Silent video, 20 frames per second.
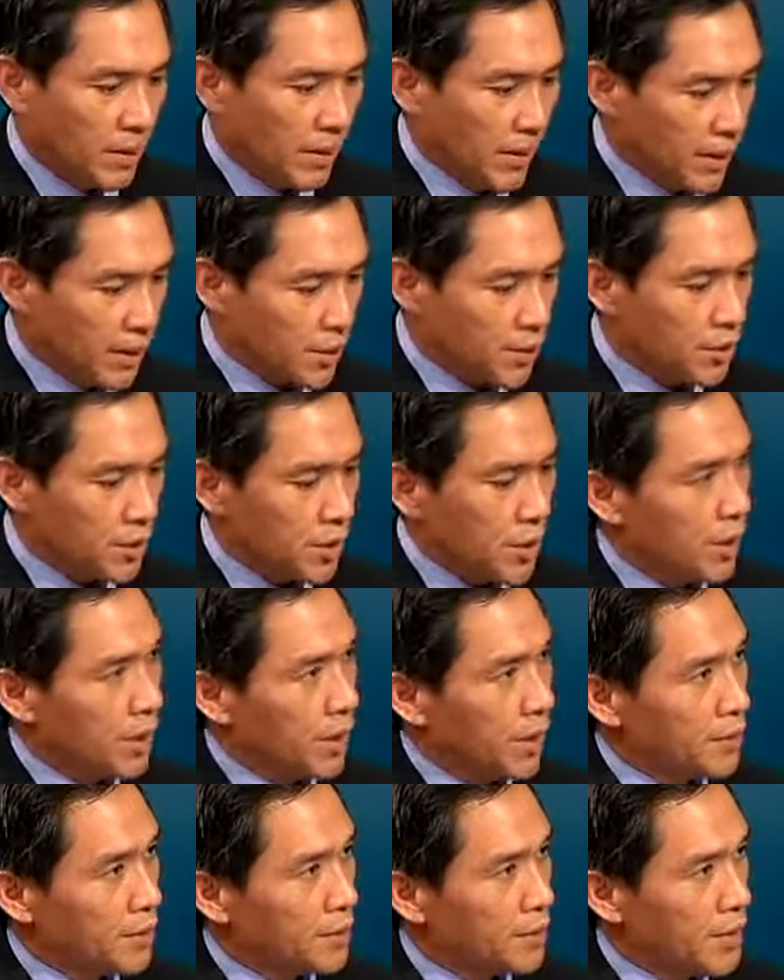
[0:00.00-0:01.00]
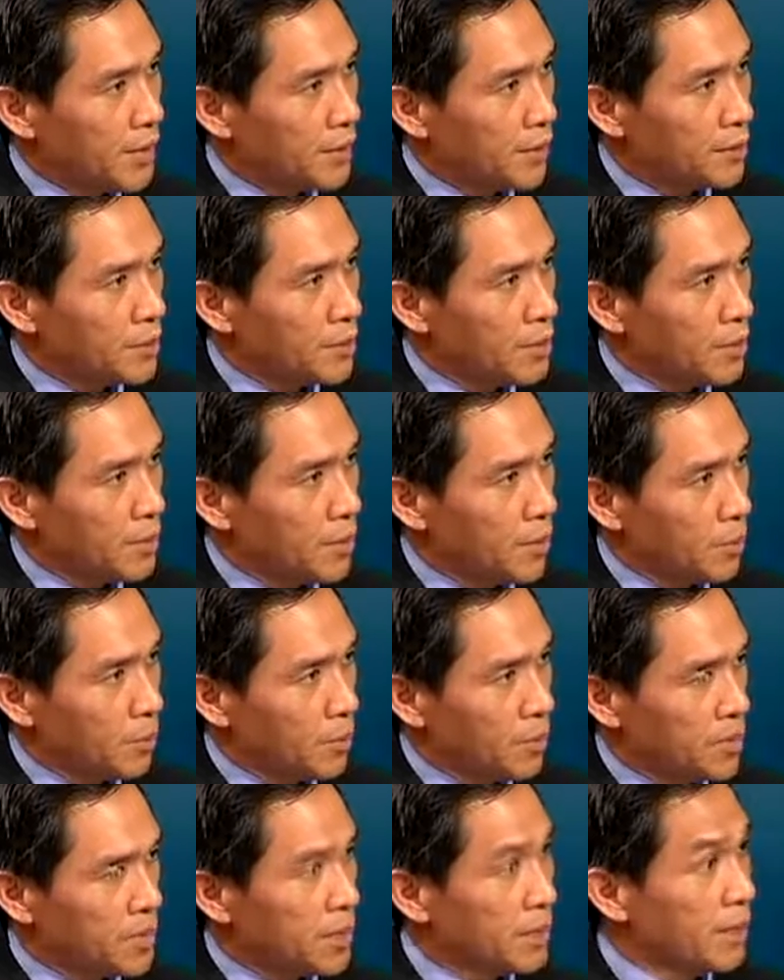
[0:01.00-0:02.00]
players here at the meetings coming up
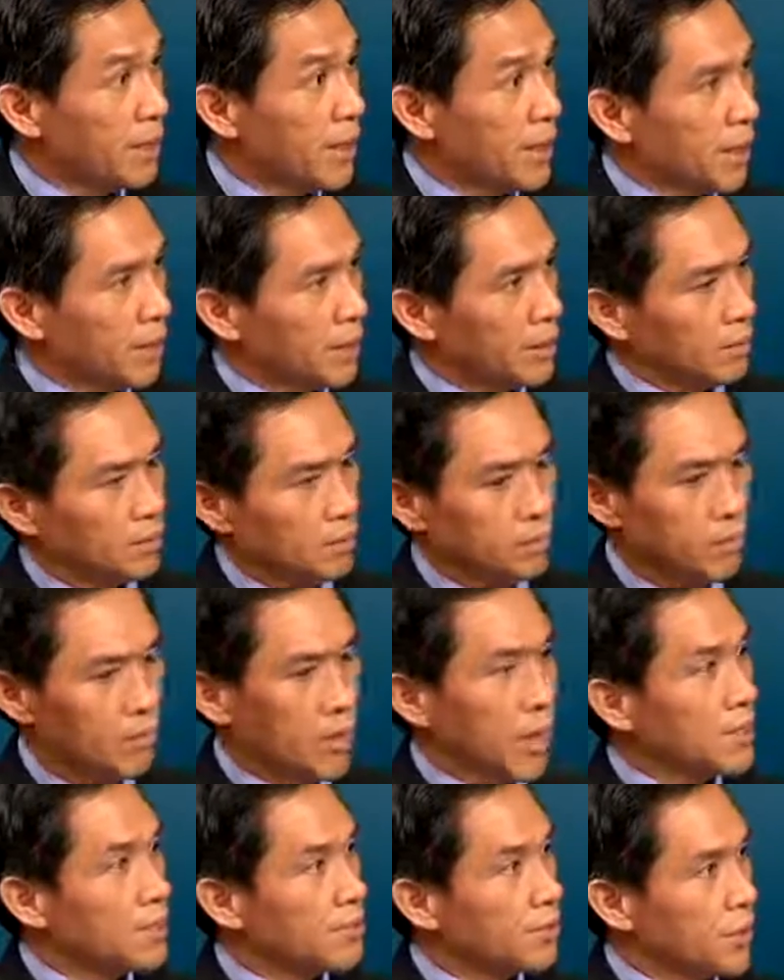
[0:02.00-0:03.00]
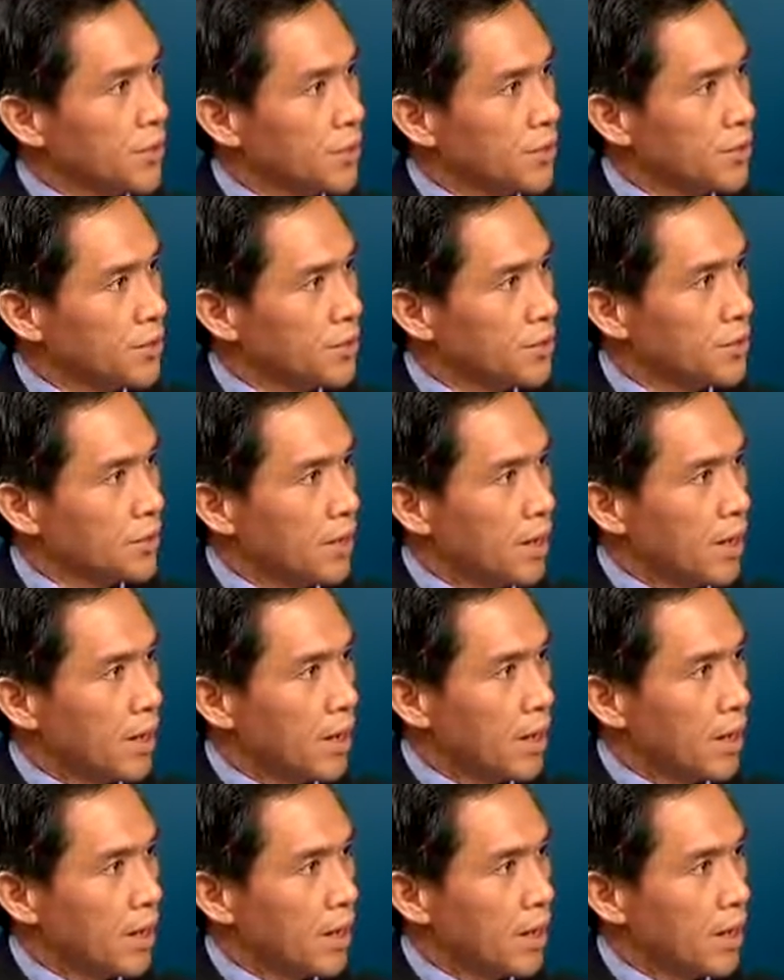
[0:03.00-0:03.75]
with desired price ranges,